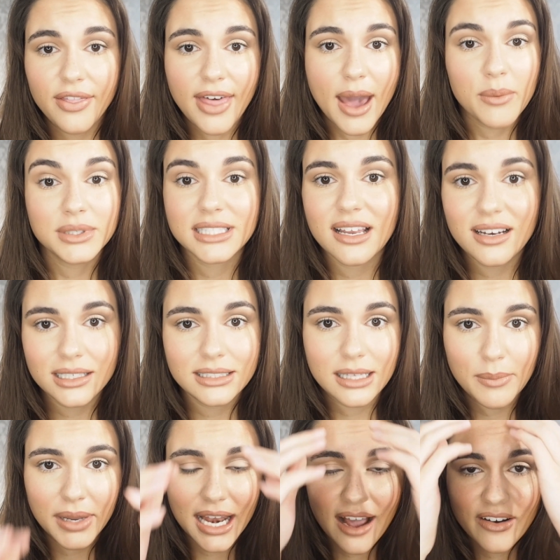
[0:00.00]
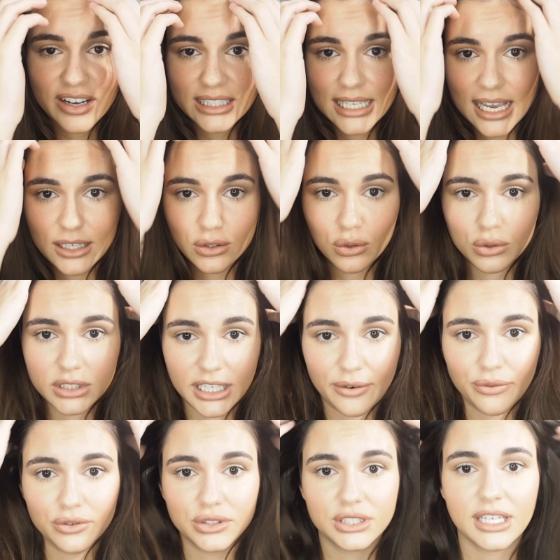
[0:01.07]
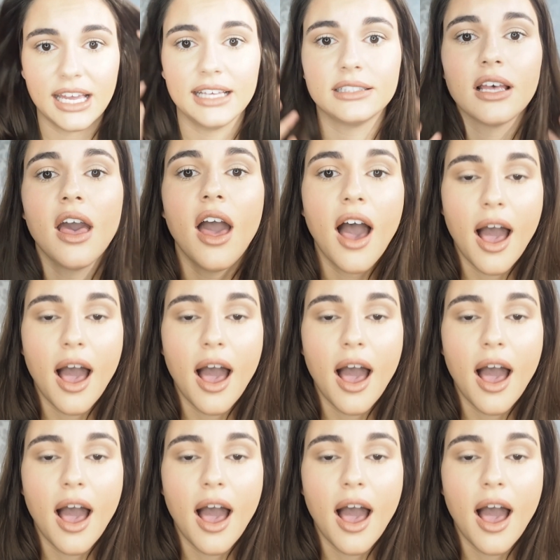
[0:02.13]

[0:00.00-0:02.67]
there was any similarities or differences,